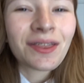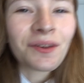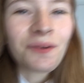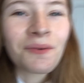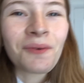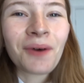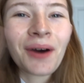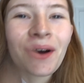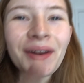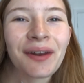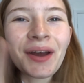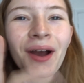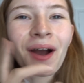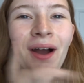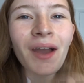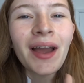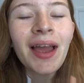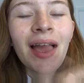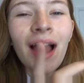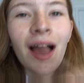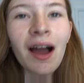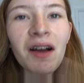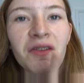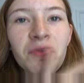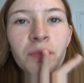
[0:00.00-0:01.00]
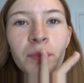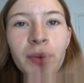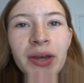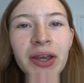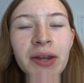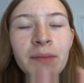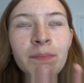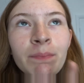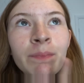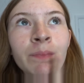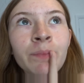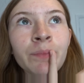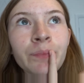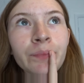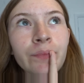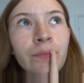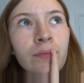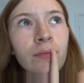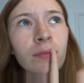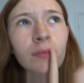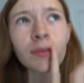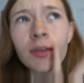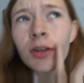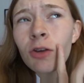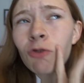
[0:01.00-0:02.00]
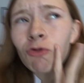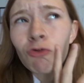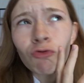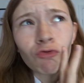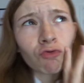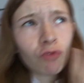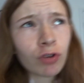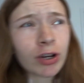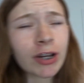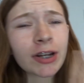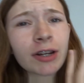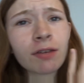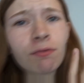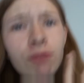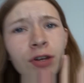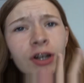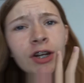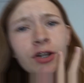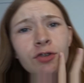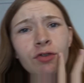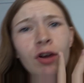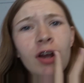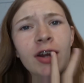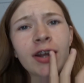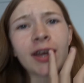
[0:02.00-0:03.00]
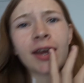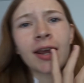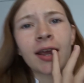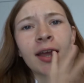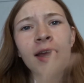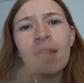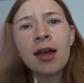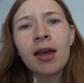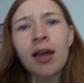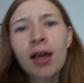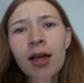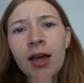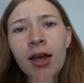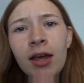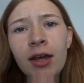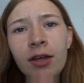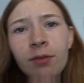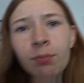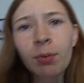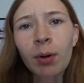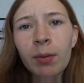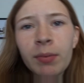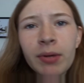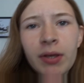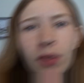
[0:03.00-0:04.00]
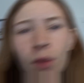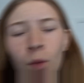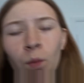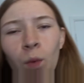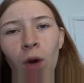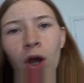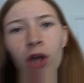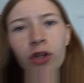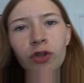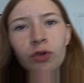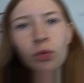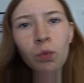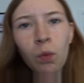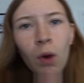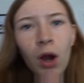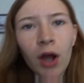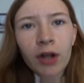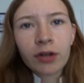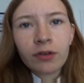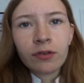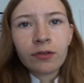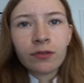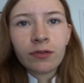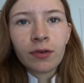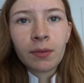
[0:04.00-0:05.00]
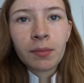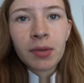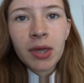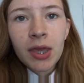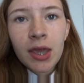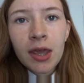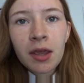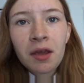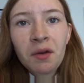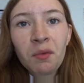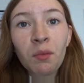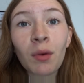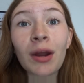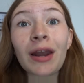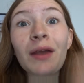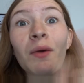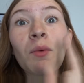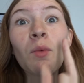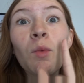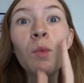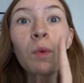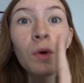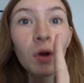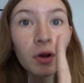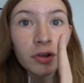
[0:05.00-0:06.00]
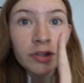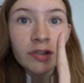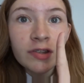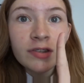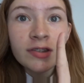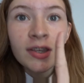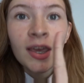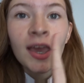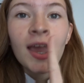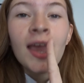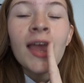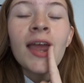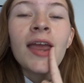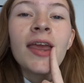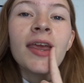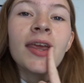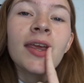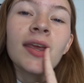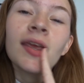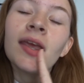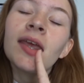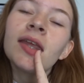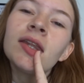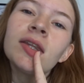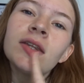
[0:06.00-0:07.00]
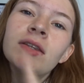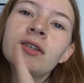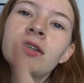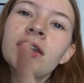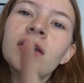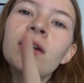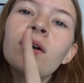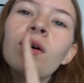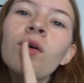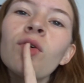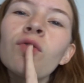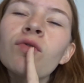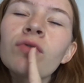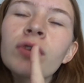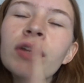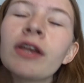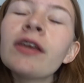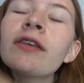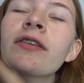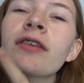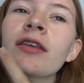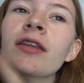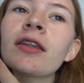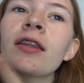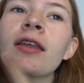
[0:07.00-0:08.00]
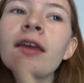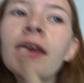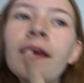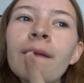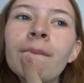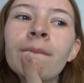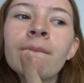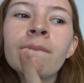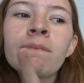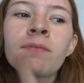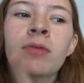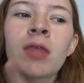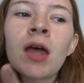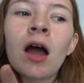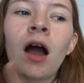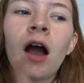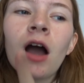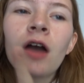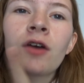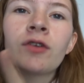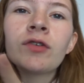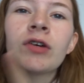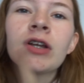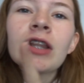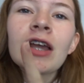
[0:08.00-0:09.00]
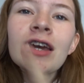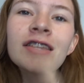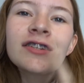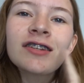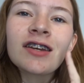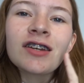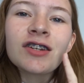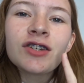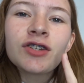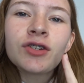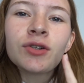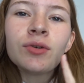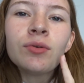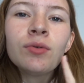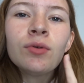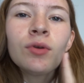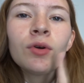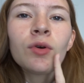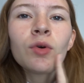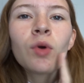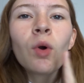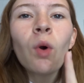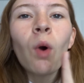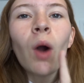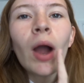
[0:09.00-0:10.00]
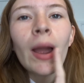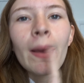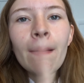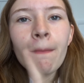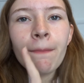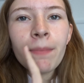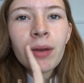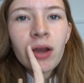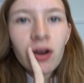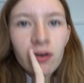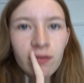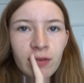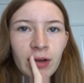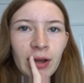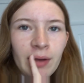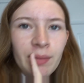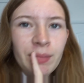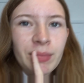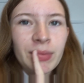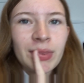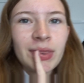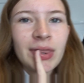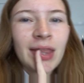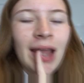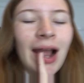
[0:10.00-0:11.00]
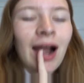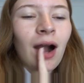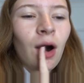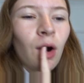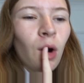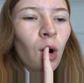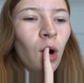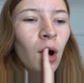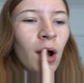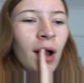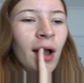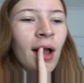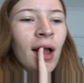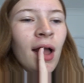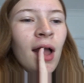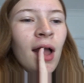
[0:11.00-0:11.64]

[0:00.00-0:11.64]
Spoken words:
the one I have been really, really dreading. It's probably the worst one for me. Well, it was until recently. I realized I do know quite a bit of it. Now,